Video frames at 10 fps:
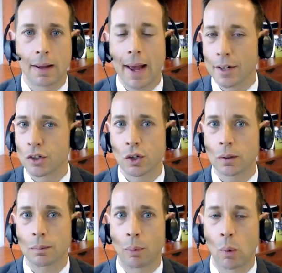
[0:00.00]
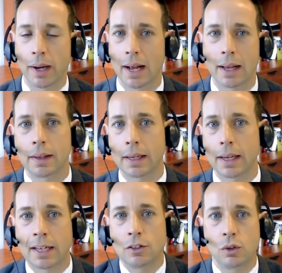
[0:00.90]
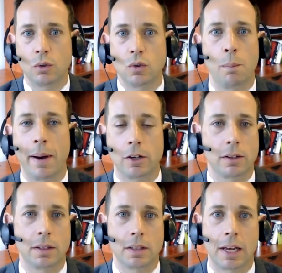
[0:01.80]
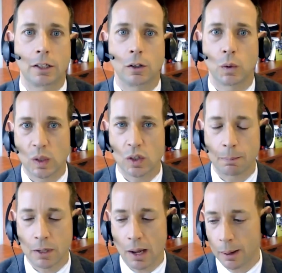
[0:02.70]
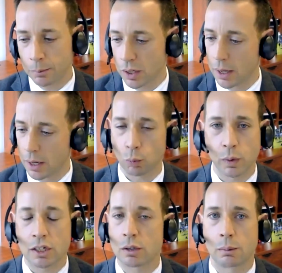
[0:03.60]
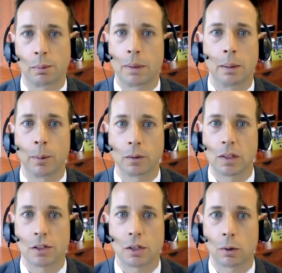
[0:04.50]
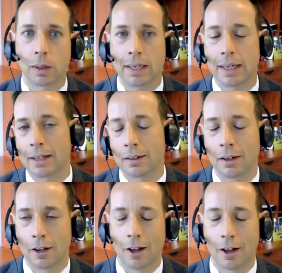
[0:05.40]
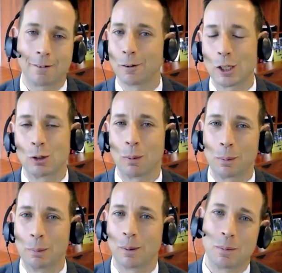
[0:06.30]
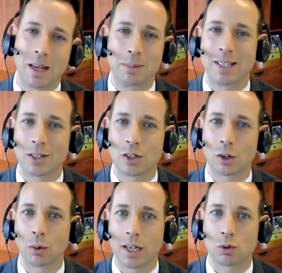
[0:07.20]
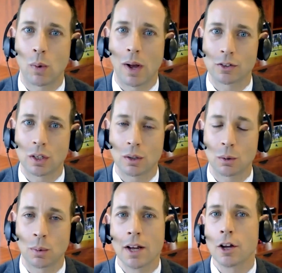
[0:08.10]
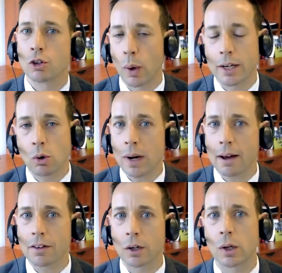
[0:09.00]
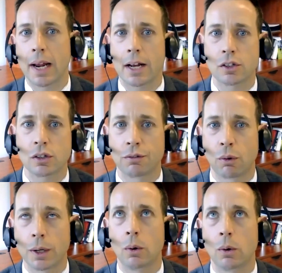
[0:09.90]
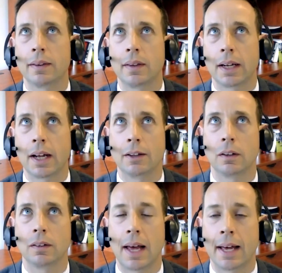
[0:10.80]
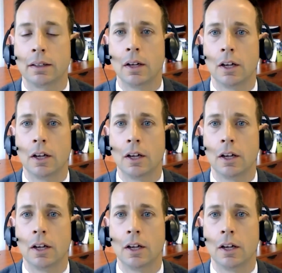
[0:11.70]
at a certain point, I think I can do no better than tell you that sometimes reasonable people disagree and unreasonable people maybe disagree as well too. So I don't have a good answer for you, I think, other than